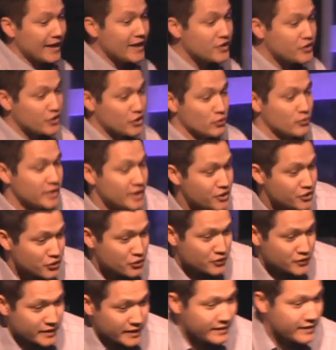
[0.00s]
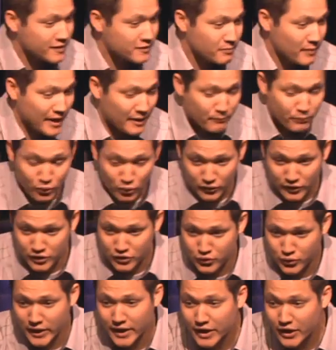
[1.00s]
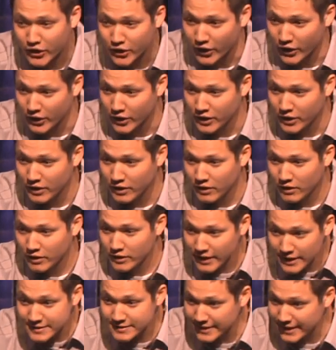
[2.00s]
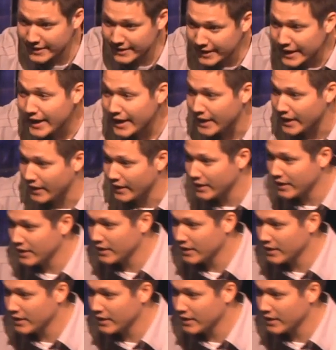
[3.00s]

into. Did you see this man pull the trigger? Yes, I did.